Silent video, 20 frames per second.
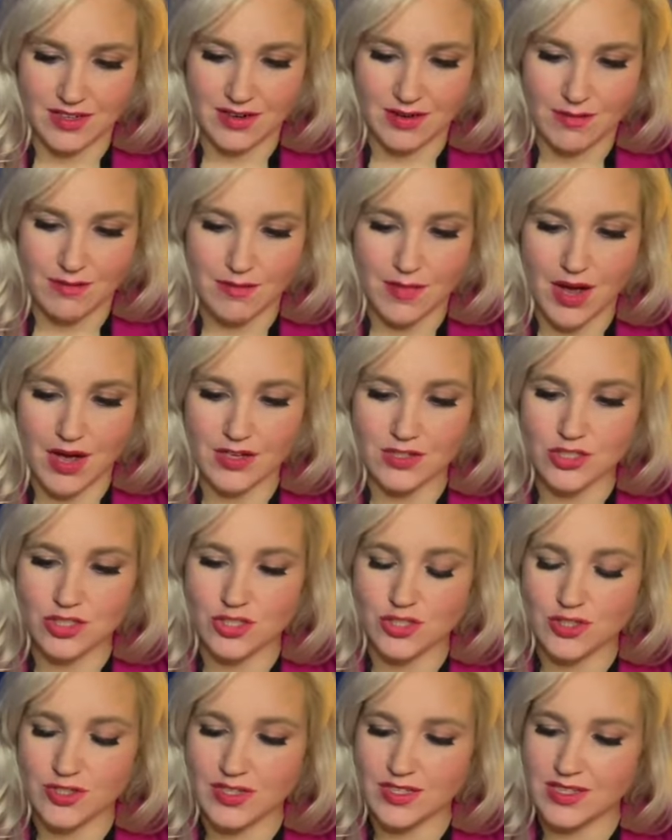Ma
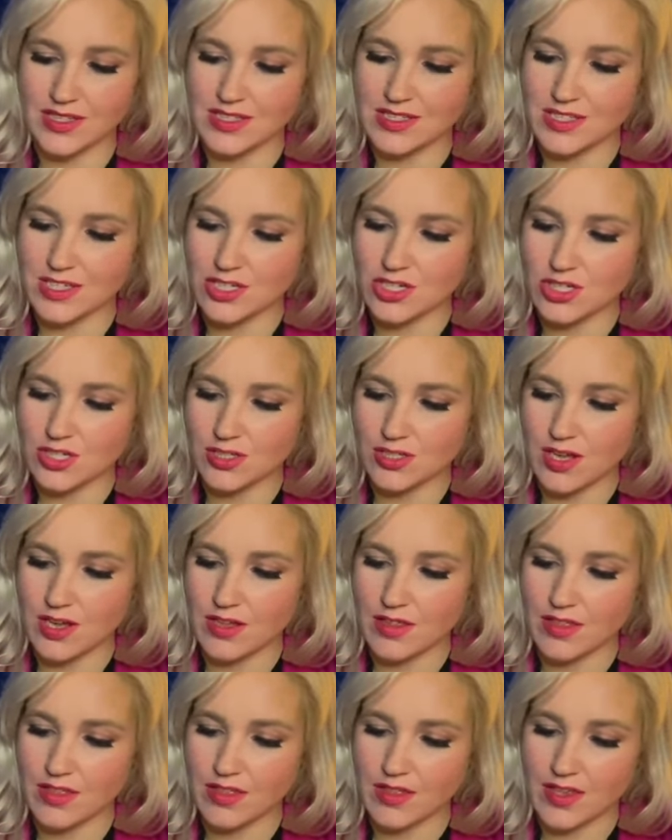shook the
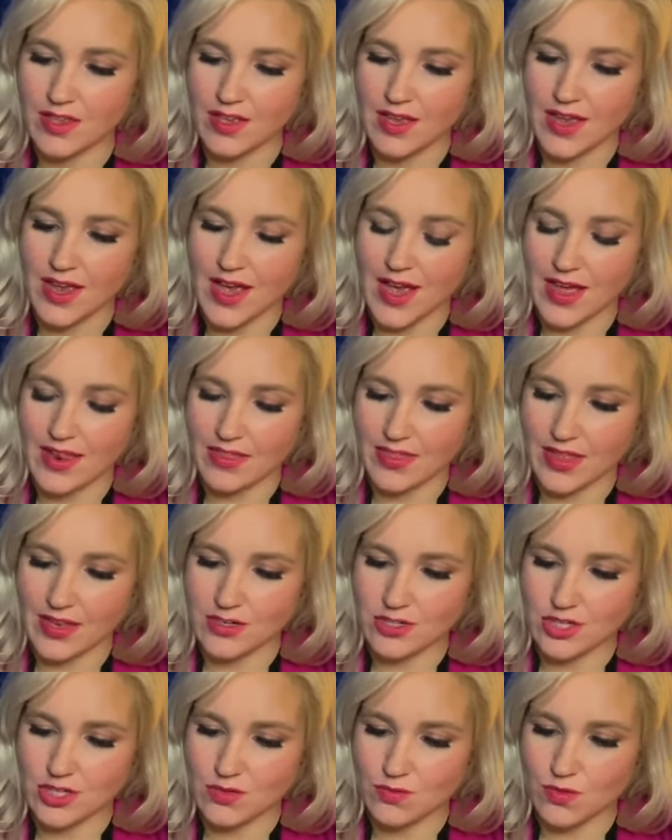dishcloth, and then
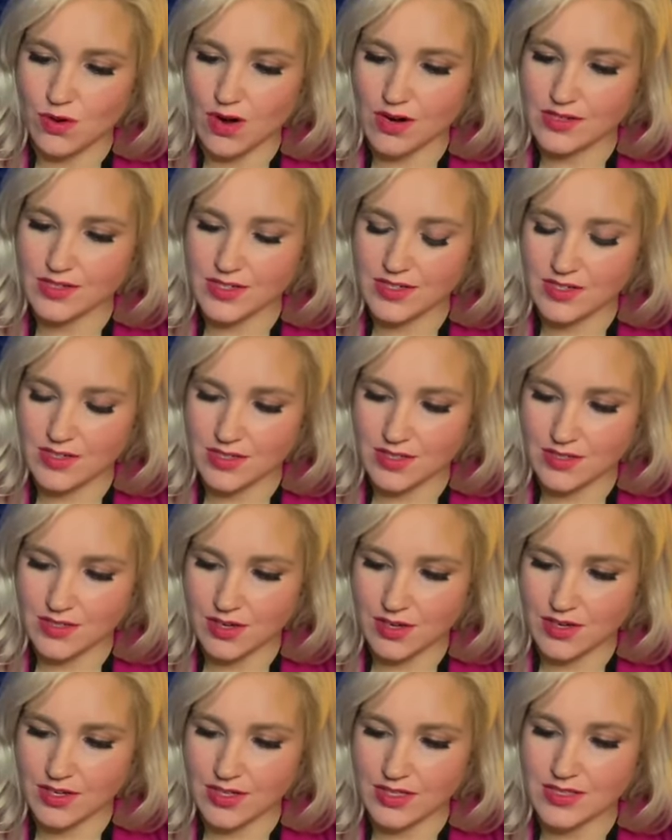she walked into the
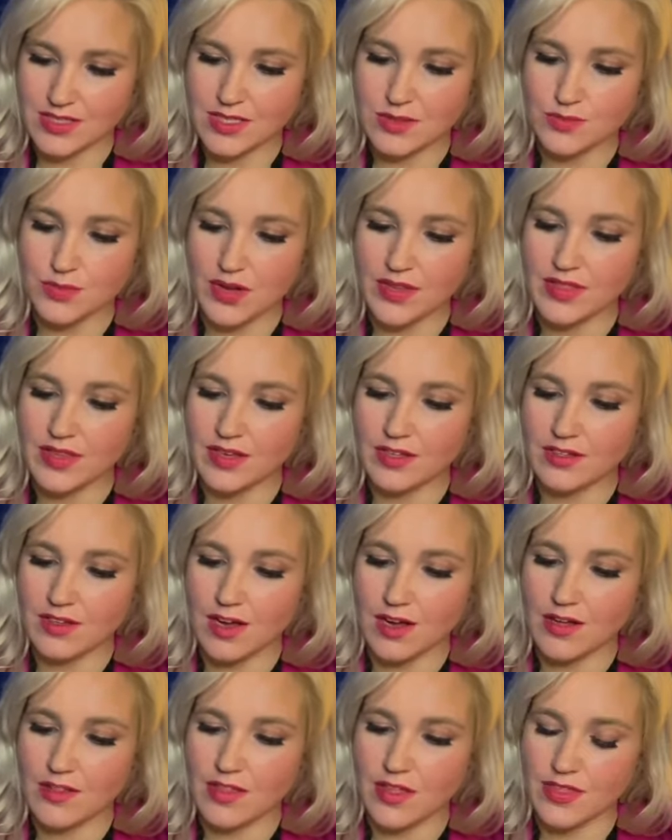dark and spread the
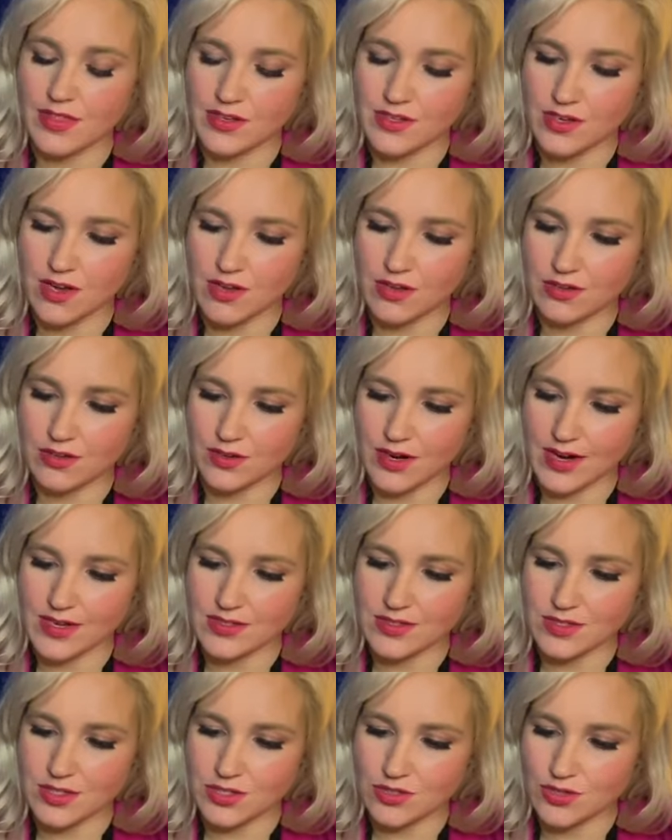cloth on the tall grass
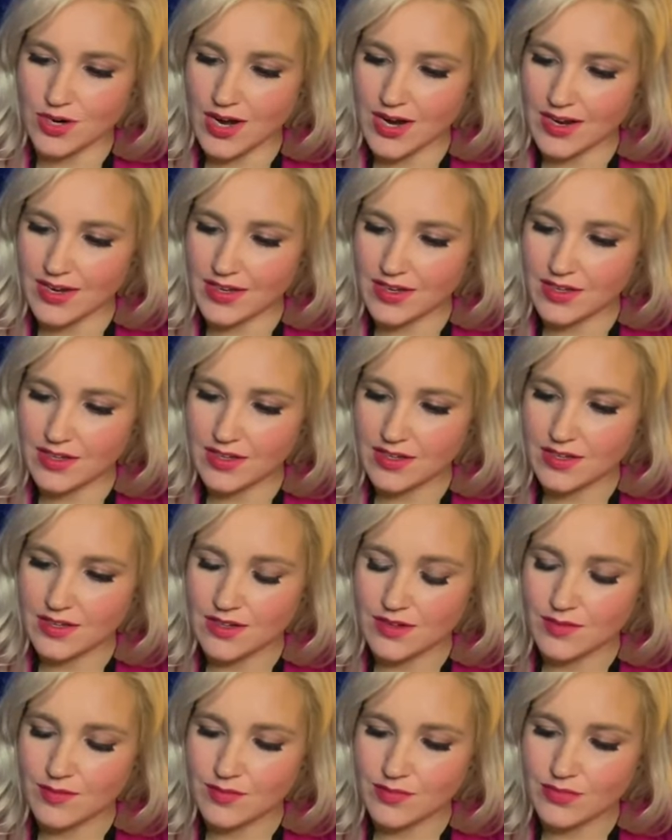to dry.
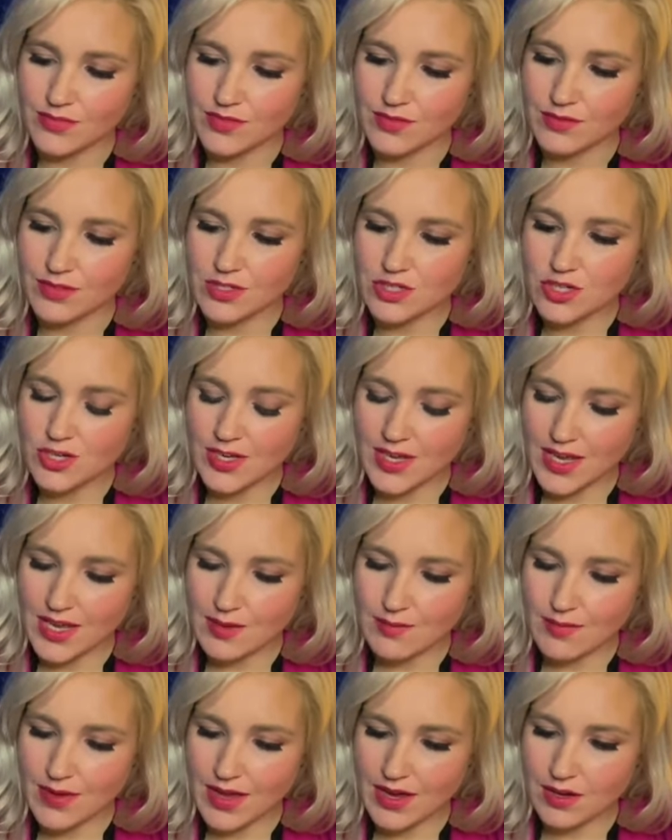When she
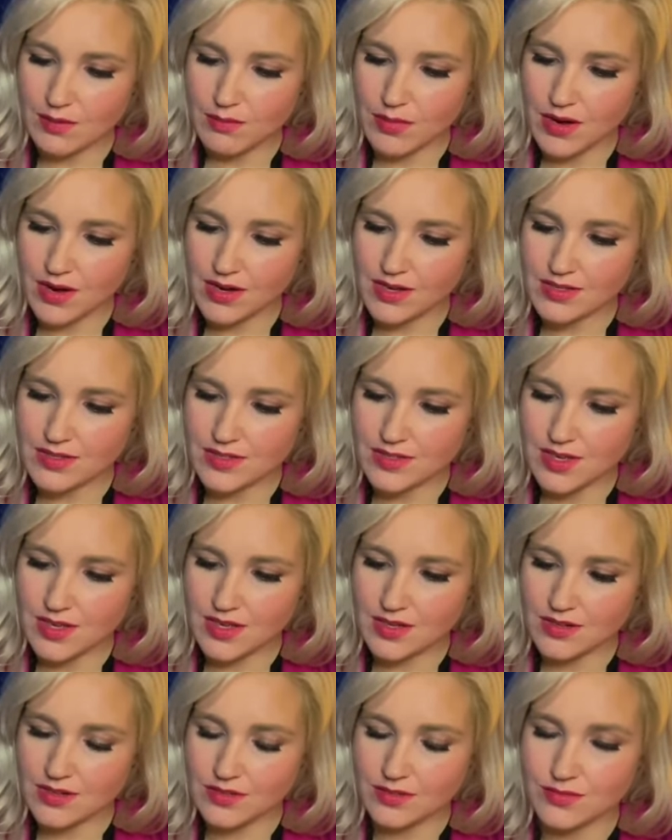came back, Pa
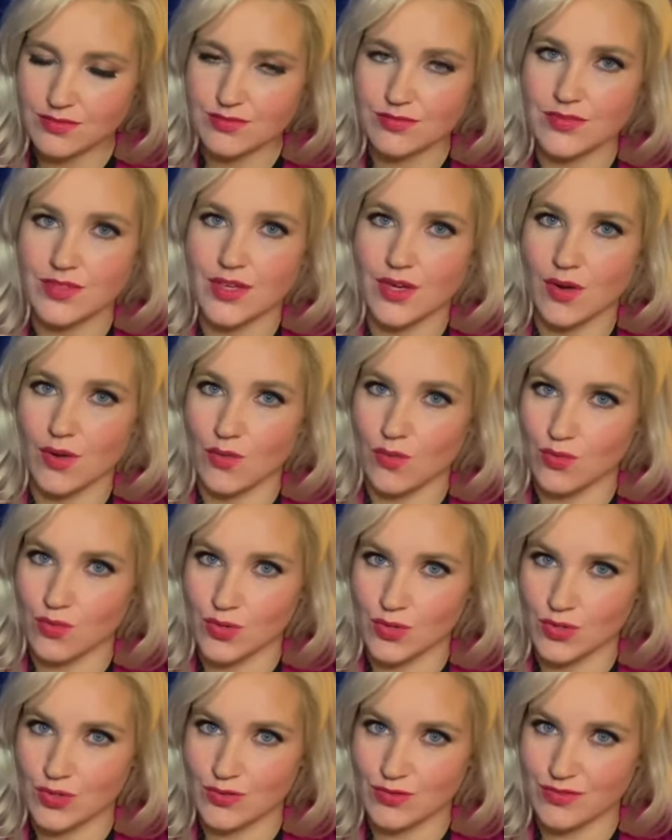said,
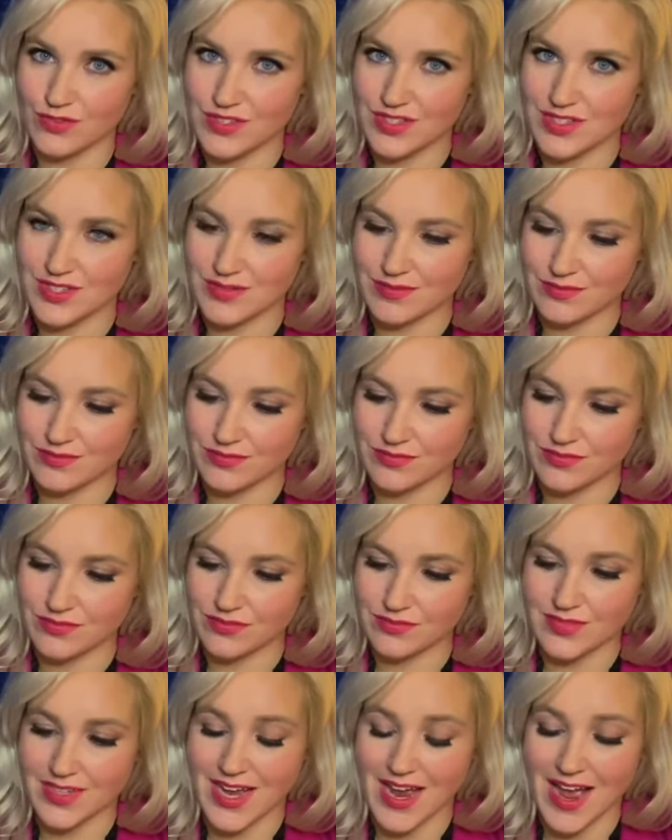"Wolves.
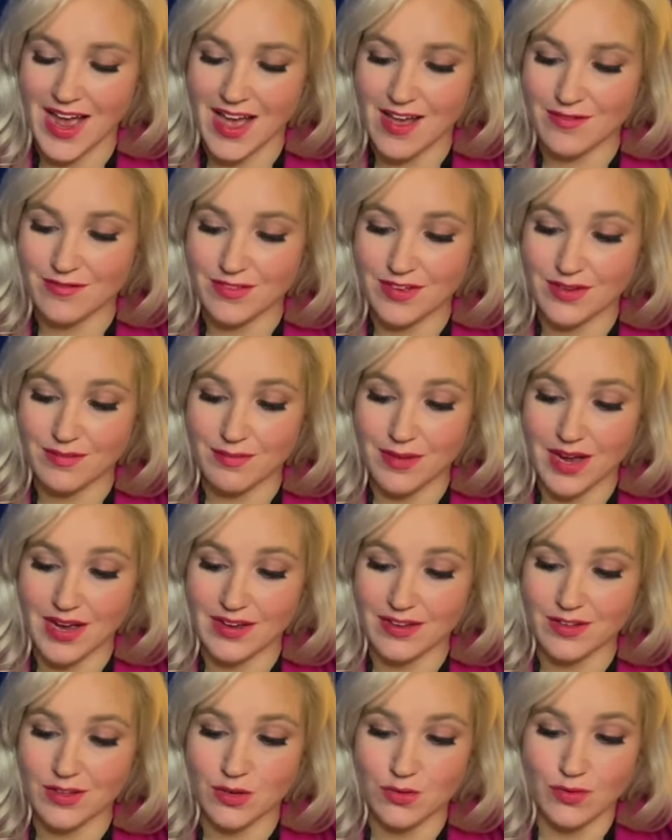Half a
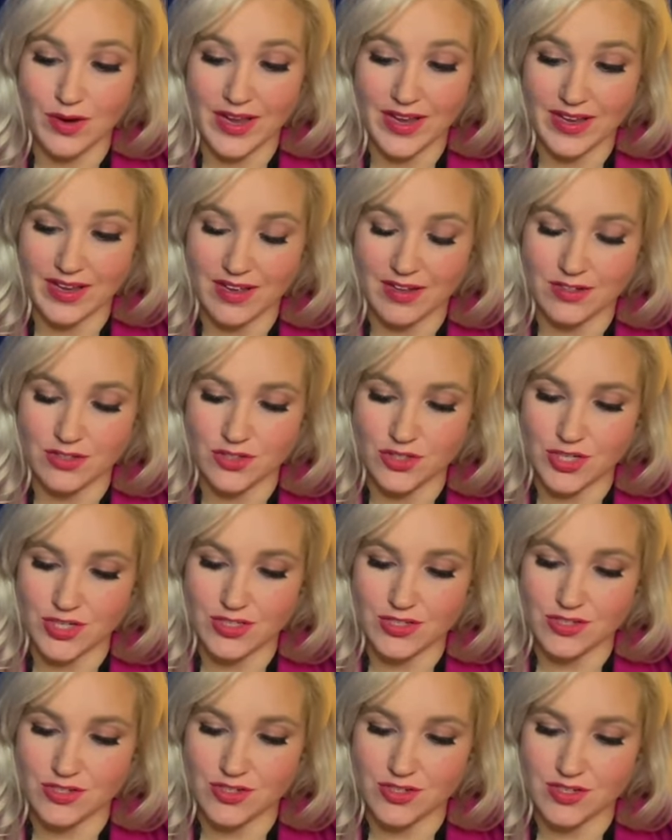mile away, I'll
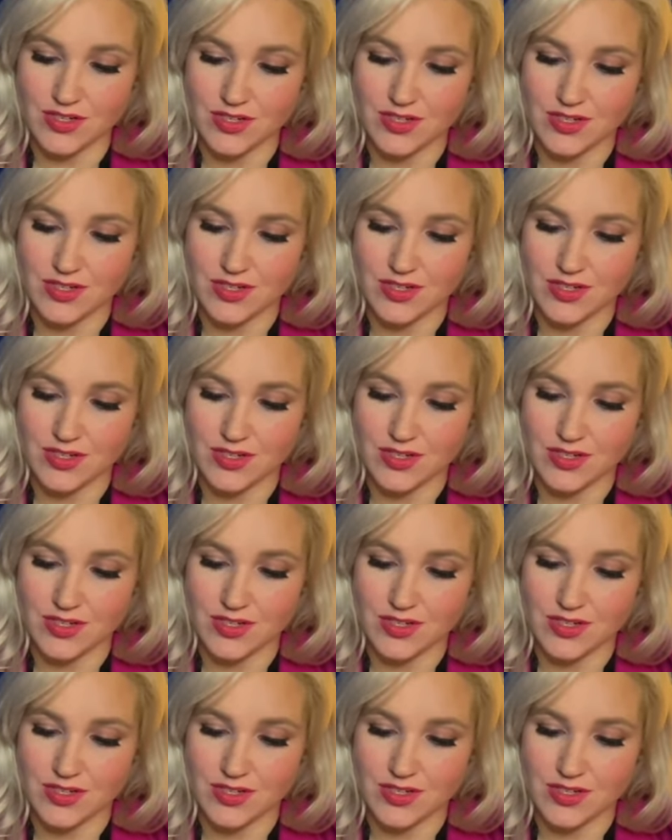judge."